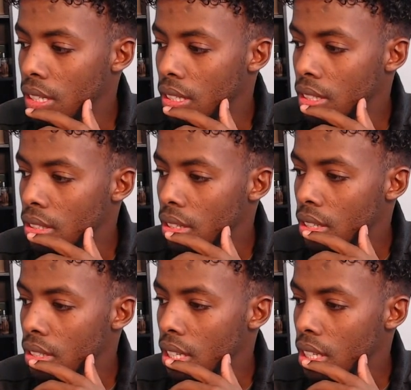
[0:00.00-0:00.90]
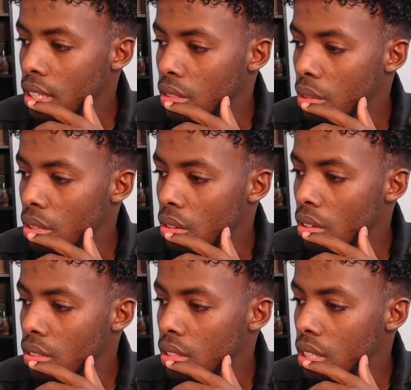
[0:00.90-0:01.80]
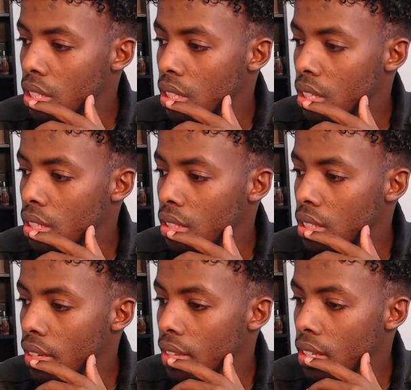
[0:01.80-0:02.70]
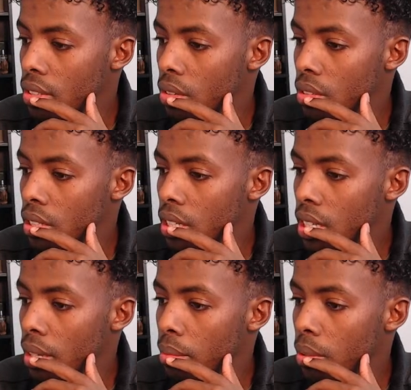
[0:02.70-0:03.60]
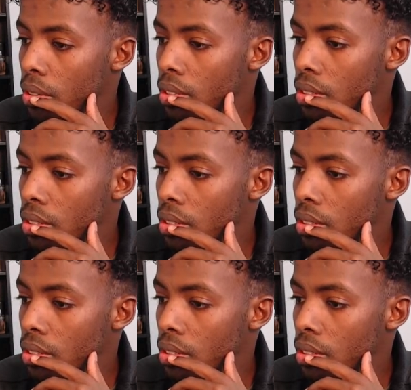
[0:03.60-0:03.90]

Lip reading: So let's take at least one call and see if that zone's gonna get broken.